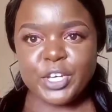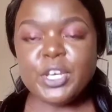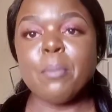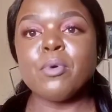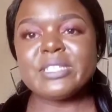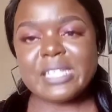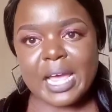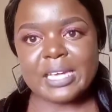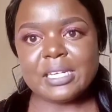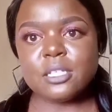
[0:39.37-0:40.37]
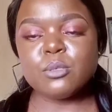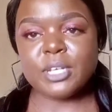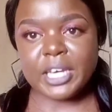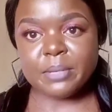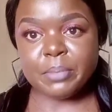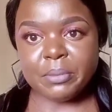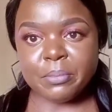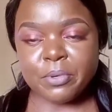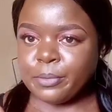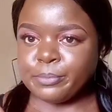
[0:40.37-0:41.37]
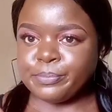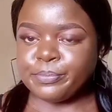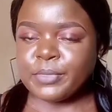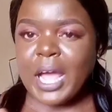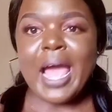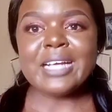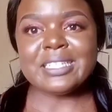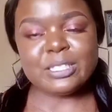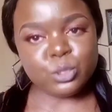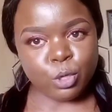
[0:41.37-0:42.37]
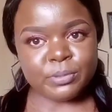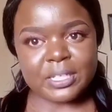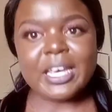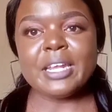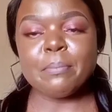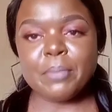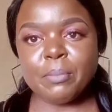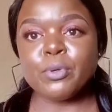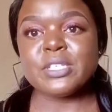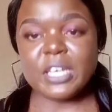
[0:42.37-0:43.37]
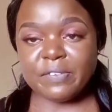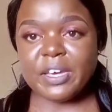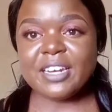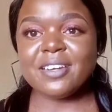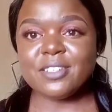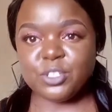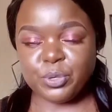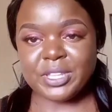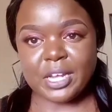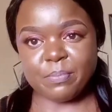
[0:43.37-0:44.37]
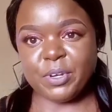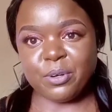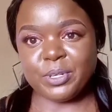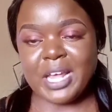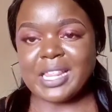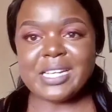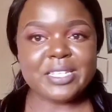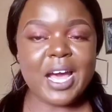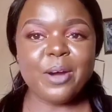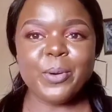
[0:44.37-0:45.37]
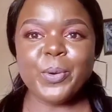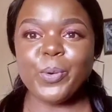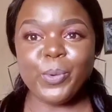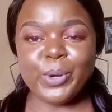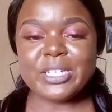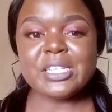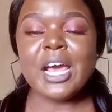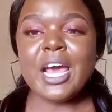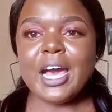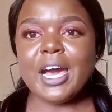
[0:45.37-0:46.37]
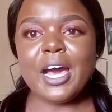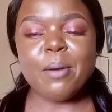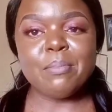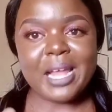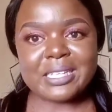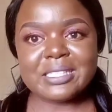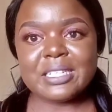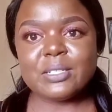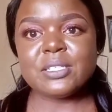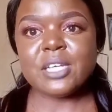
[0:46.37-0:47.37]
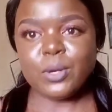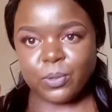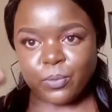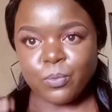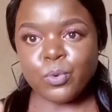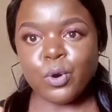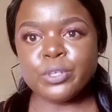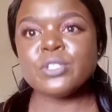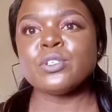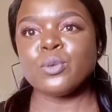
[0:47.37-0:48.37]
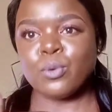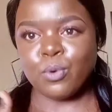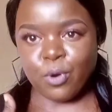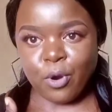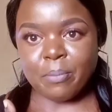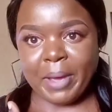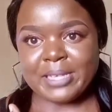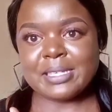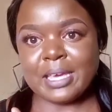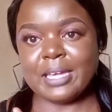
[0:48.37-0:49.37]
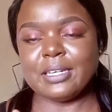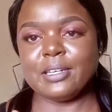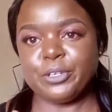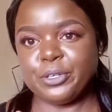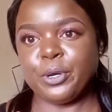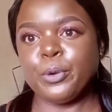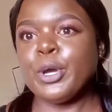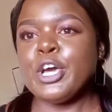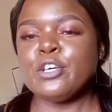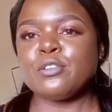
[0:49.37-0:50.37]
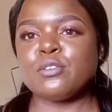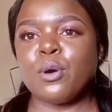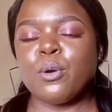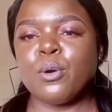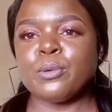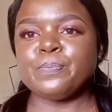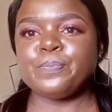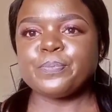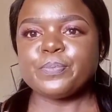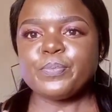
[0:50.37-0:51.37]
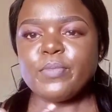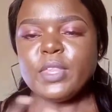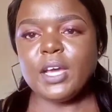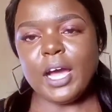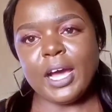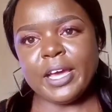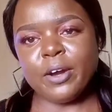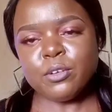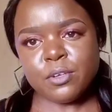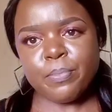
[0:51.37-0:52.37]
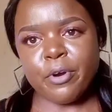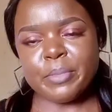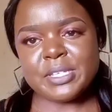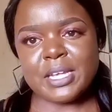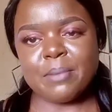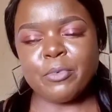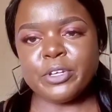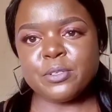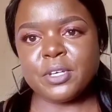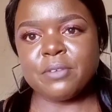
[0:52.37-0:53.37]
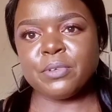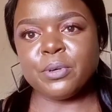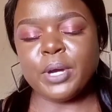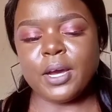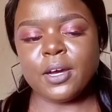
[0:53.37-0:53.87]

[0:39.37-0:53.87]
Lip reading: you're most likely to get pimples, I actually stopped getting pimples even during that period. Like that is how good black seed was on my skin, you know. So I also promised that I'm going to give you